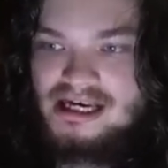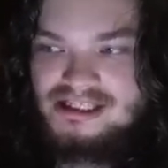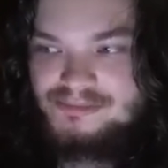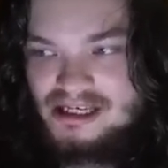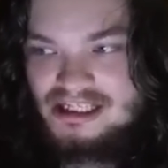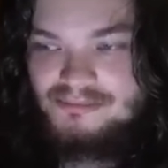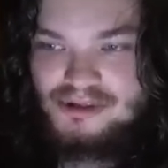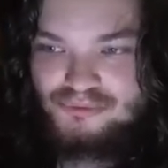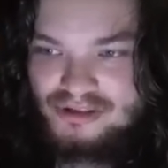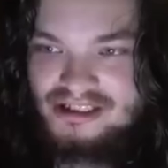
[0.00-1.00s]
is making
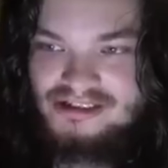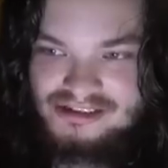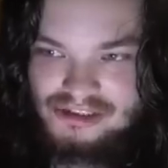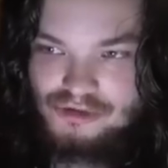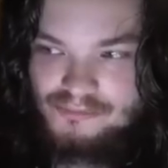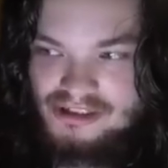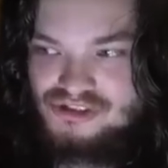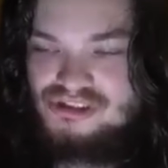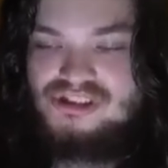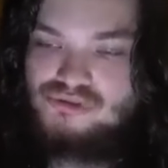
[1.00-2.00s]
me reconsider me
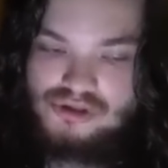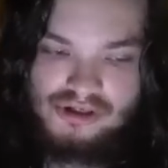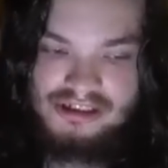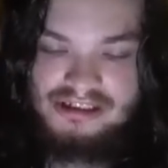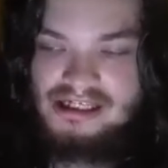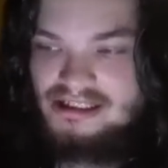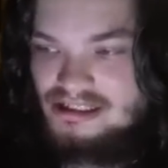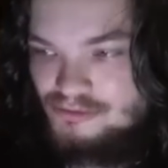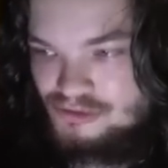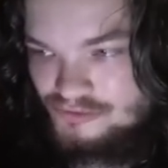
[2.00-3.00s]
just disregarding the
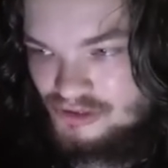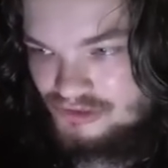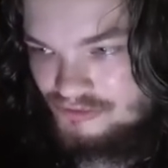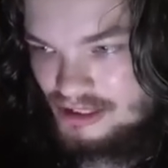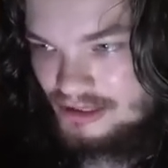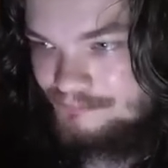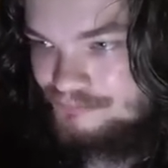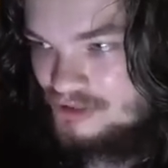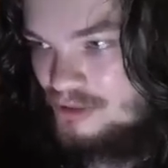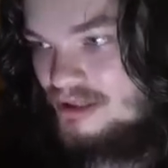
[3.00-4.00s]
idea it was a false flag.
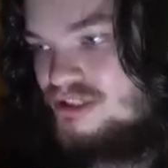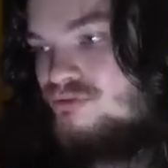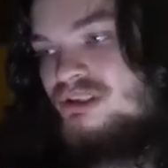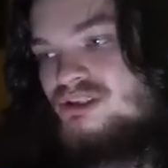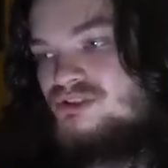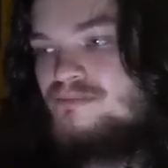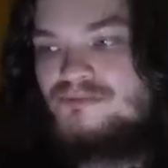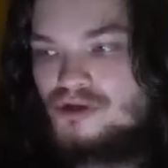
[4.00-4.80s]
Anyway, let's read this.